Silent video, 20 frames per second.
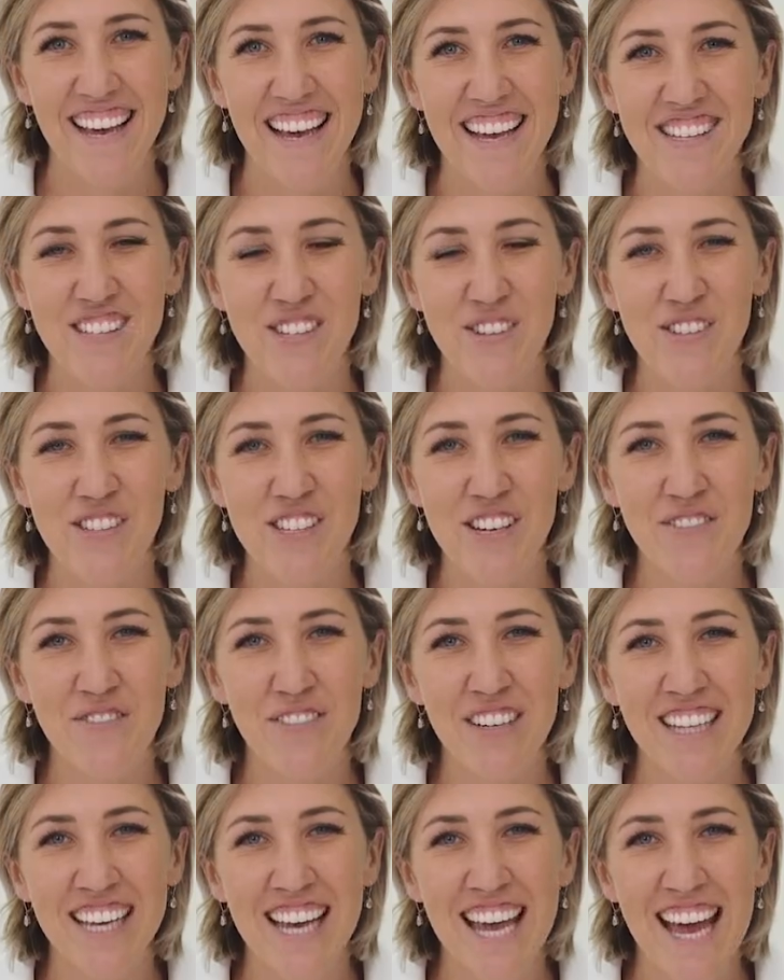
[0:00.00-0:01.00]
It's also
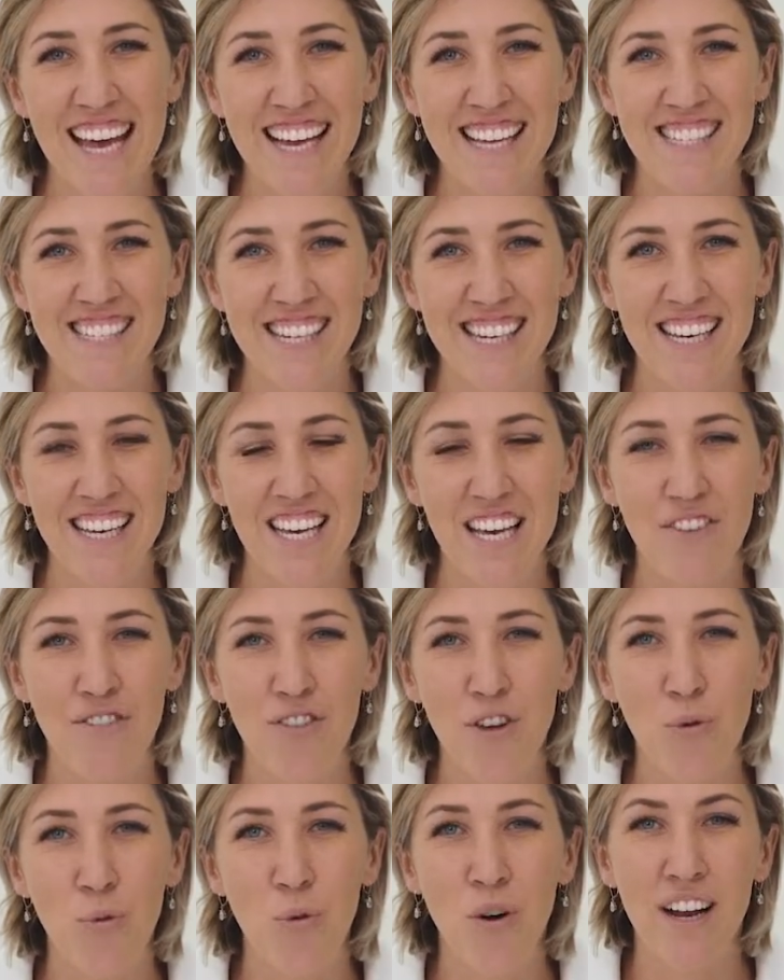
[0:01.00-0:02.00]
really handy if
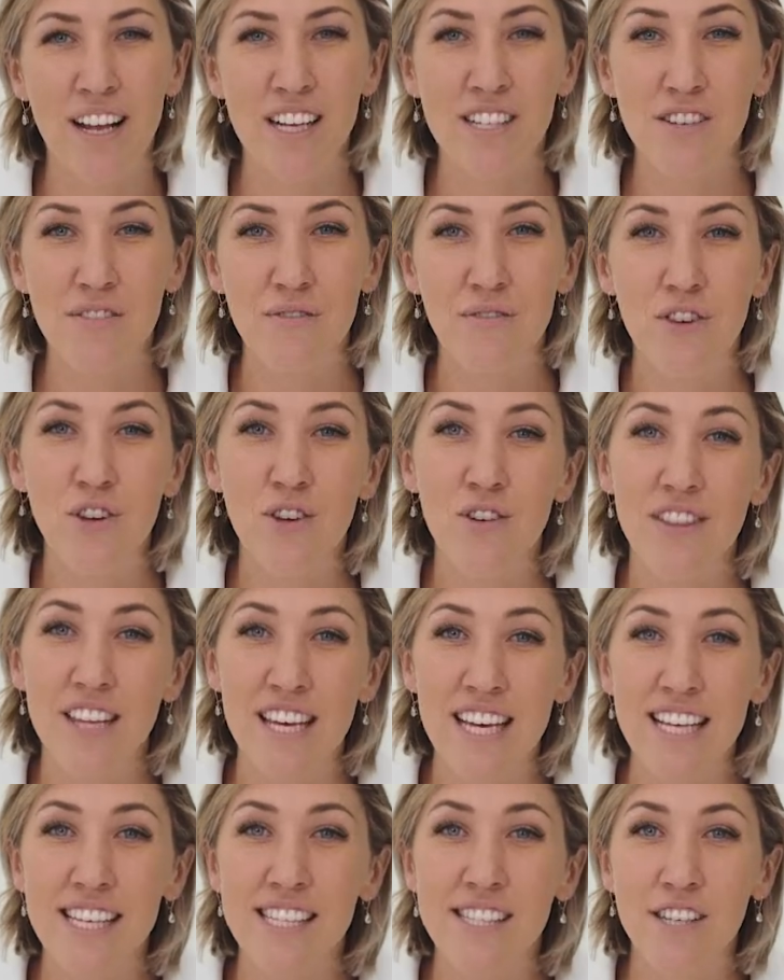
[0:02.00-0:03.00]
you're wanting to view the
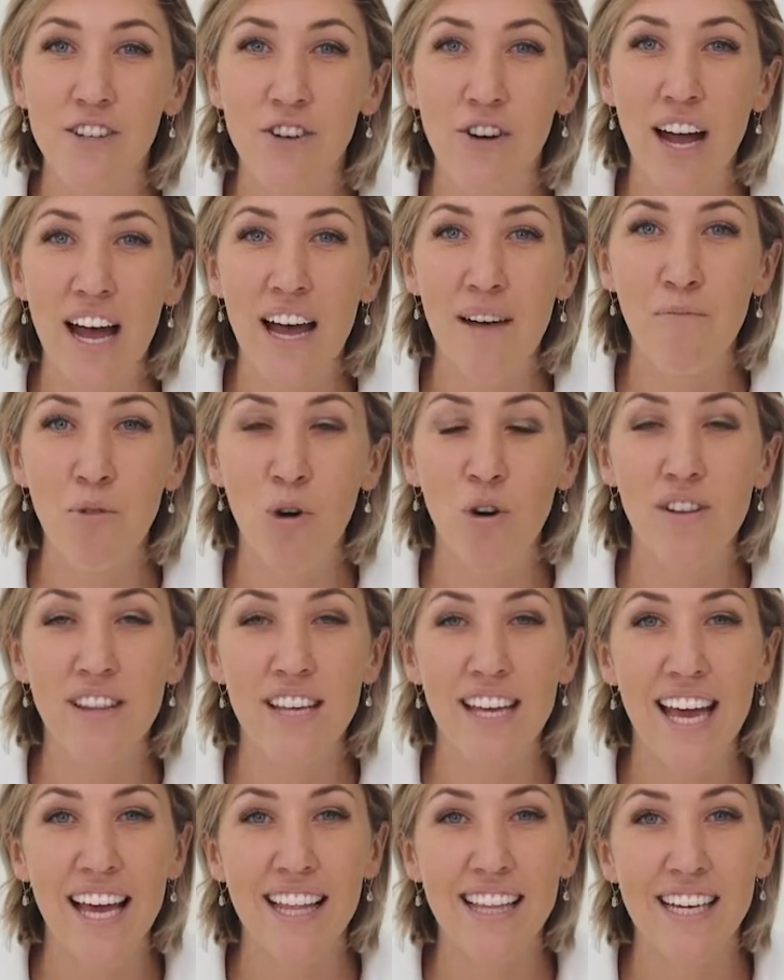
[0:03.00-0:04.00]
histogram or
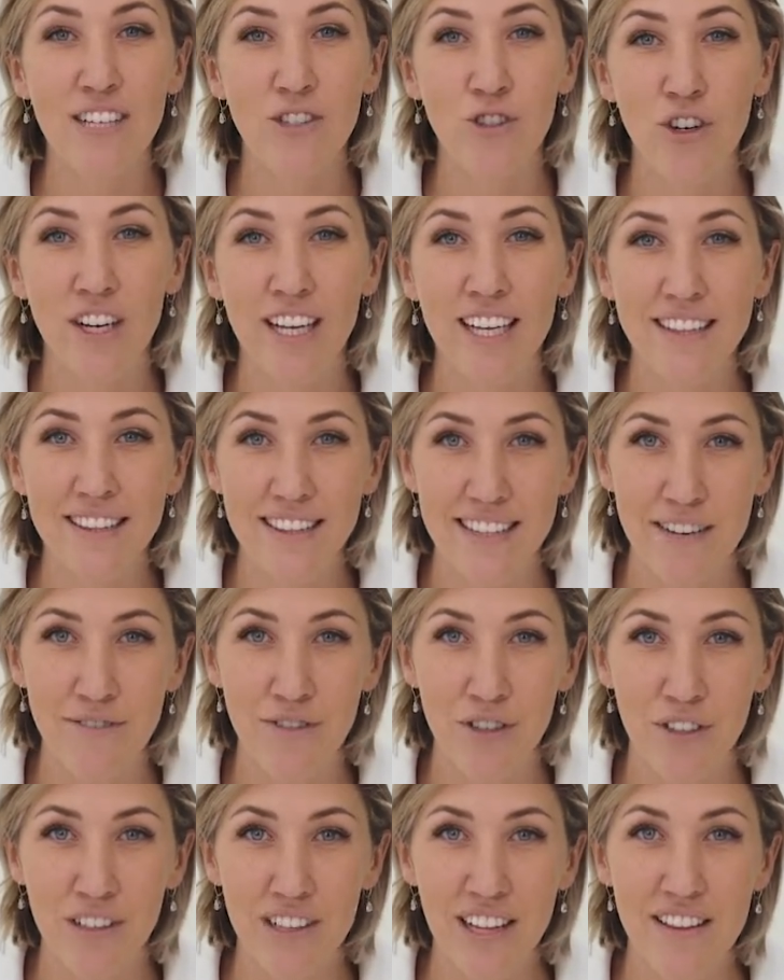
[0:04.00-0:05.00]
the electronic
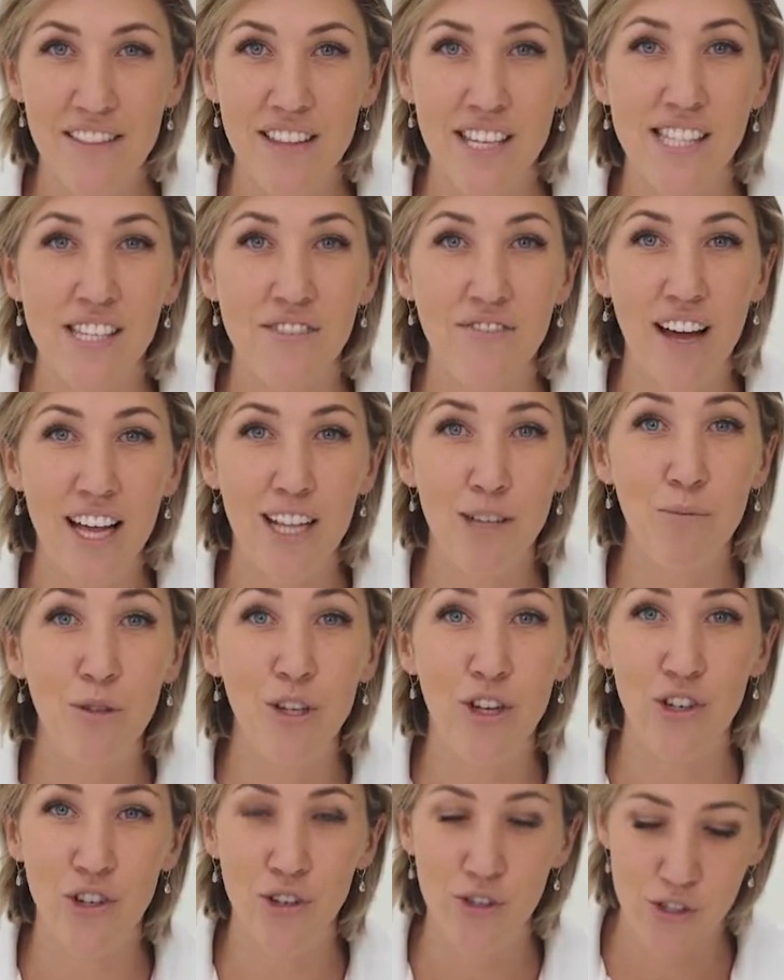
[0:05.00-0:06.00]
level that's available
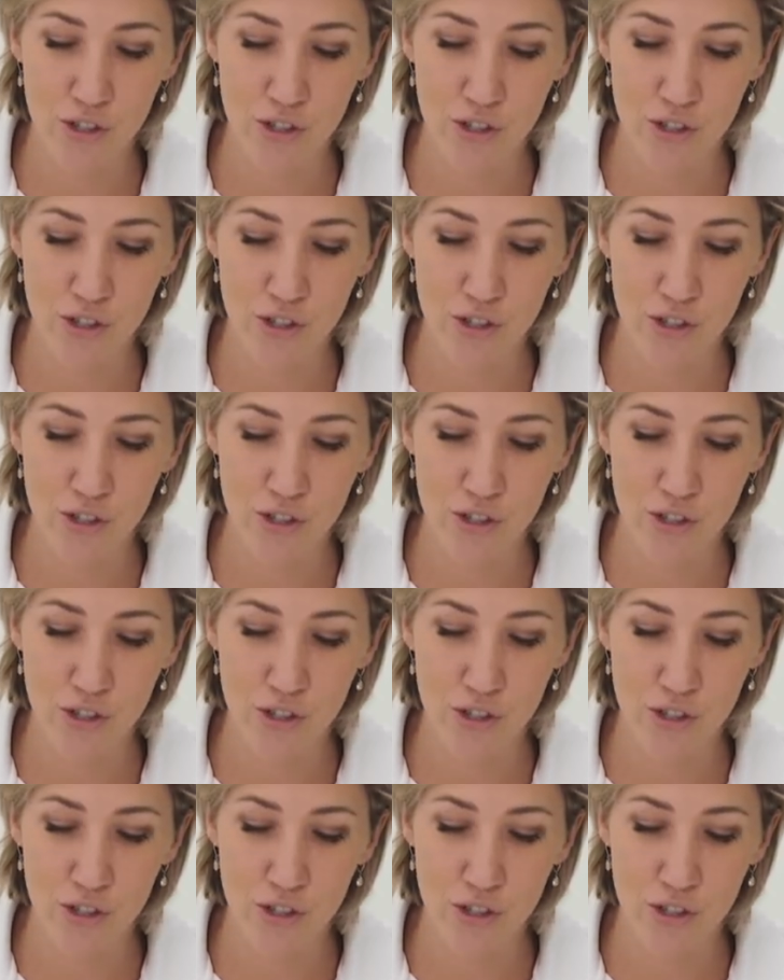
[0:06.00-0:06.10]
on your